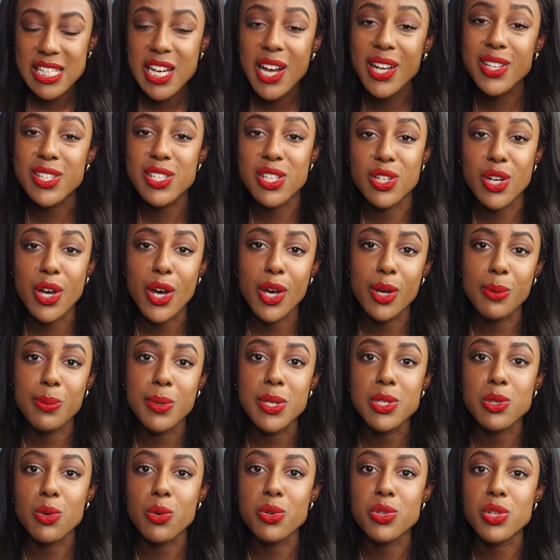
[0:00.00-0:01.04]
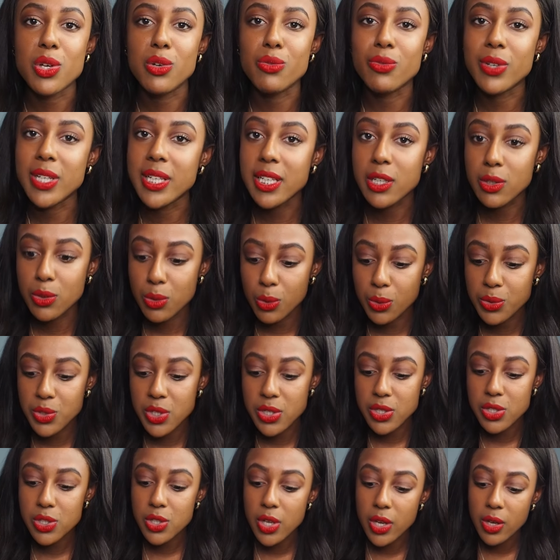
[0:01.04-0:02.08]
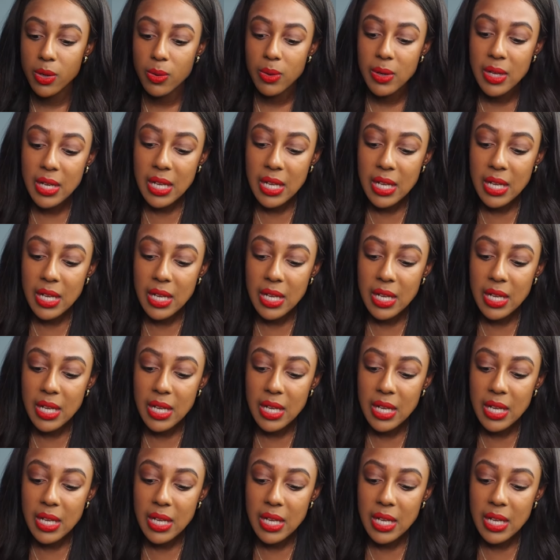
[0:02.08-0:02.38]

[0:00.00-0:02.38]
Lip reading: Hudson Home is also really gorgeous too.